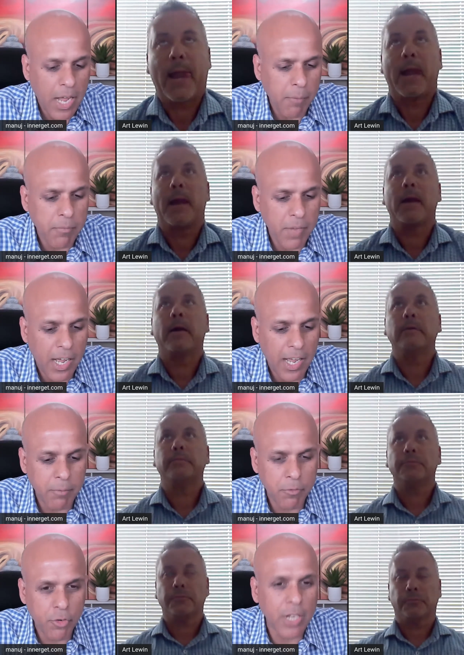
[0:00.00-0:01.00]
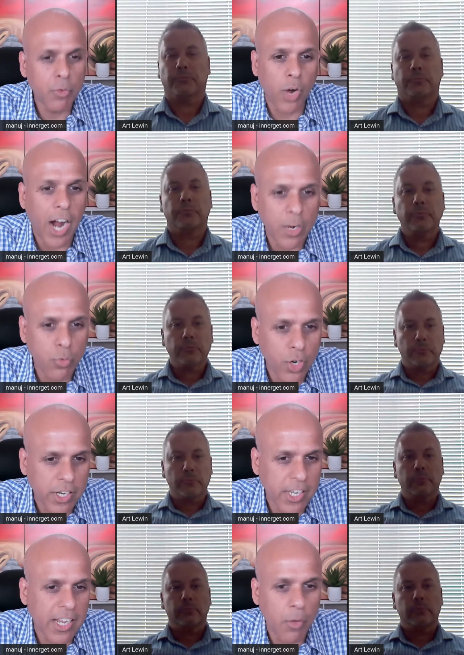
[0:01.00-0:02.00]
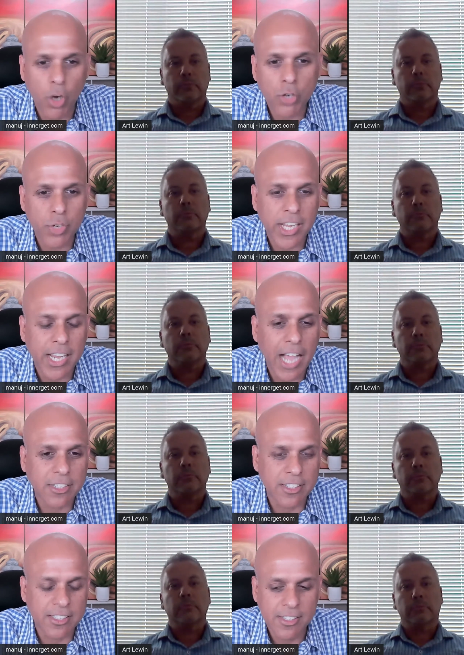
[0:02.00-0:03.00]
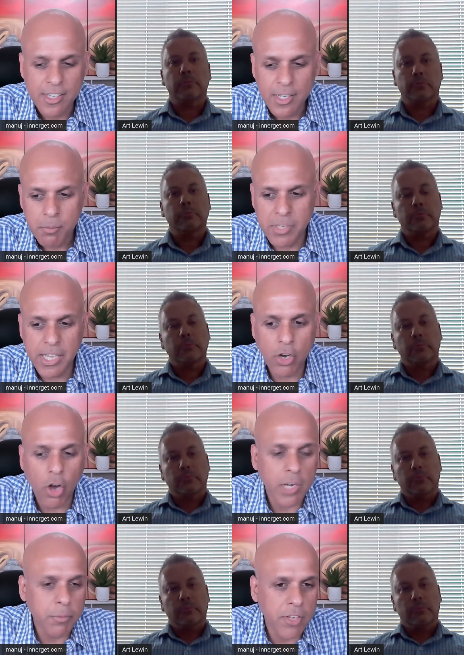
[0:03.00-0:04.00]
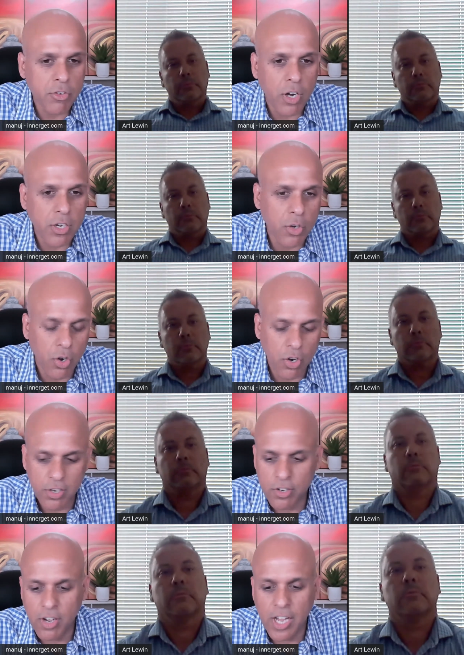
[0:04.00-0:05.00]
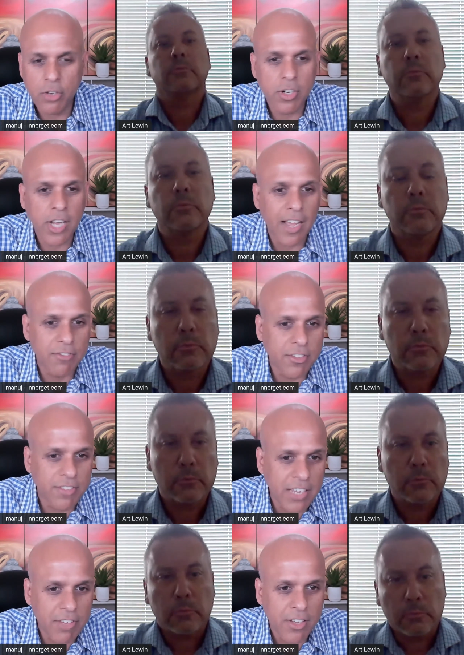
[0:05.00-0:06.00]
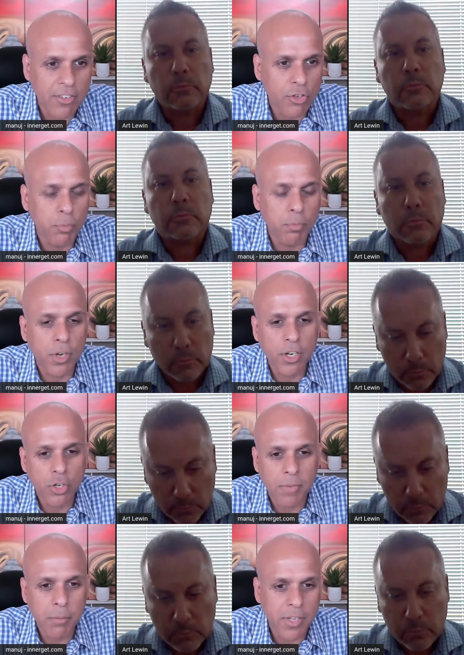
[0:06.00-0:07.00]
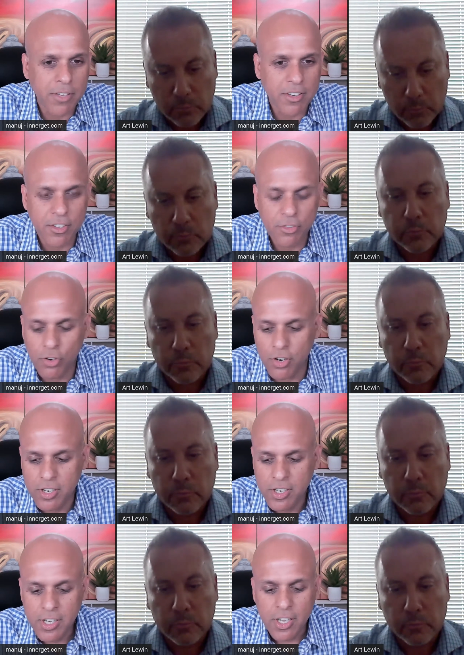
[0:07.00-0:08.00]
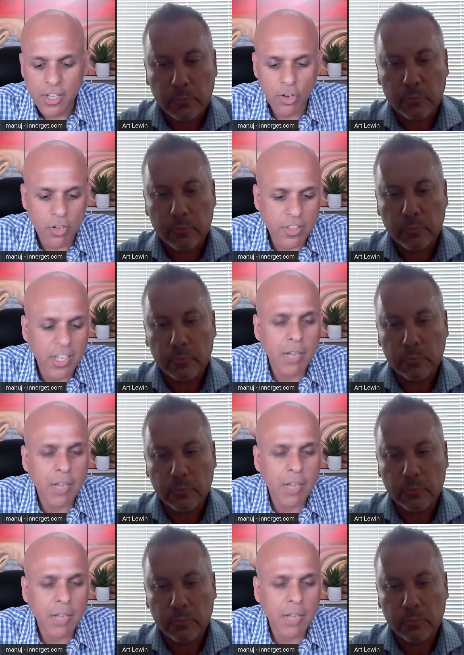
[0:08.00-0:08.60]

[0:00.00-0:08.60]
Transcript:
Speaker 1: i'm i'm really hardworking i want to take action but the economy is not good you know i don't have the savings to put into my business or you know they